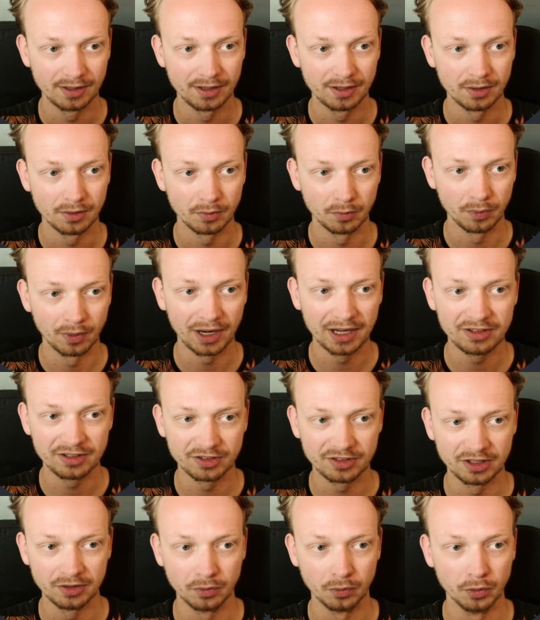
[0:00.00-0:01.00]
right at
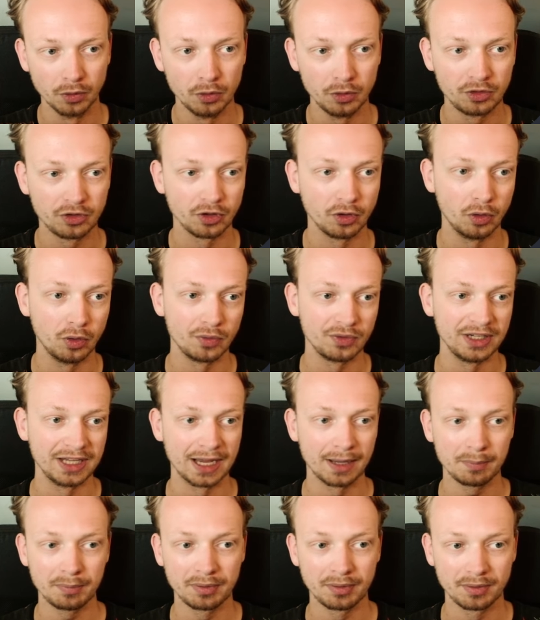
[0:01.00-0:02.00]
the root of the
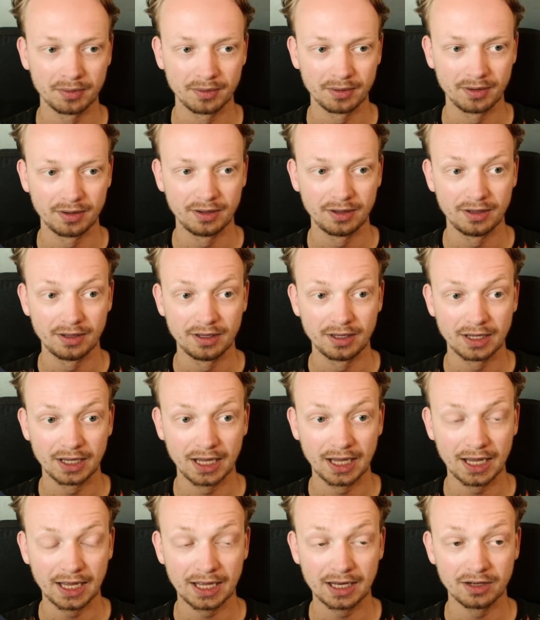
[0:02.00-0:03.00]
app.
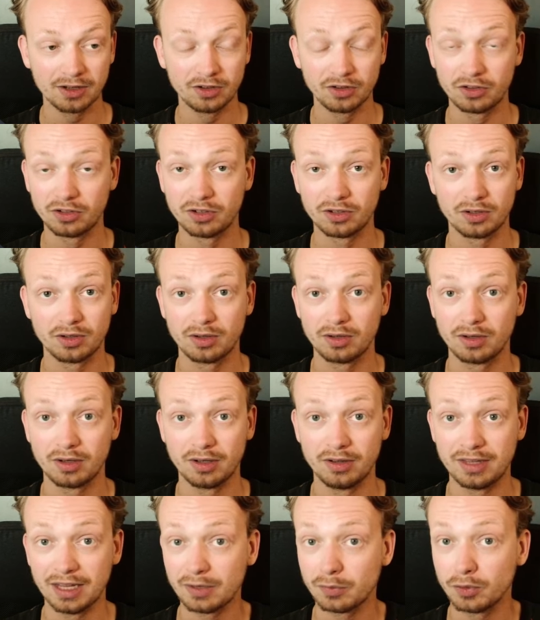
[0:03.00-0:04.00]
And
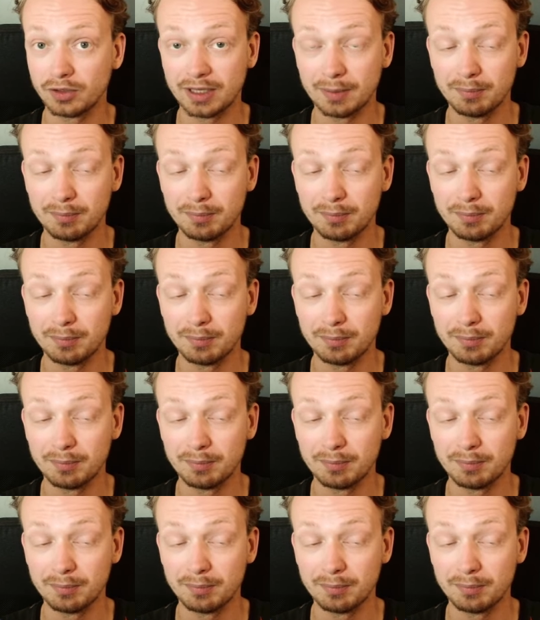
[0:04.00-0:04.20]
that will then be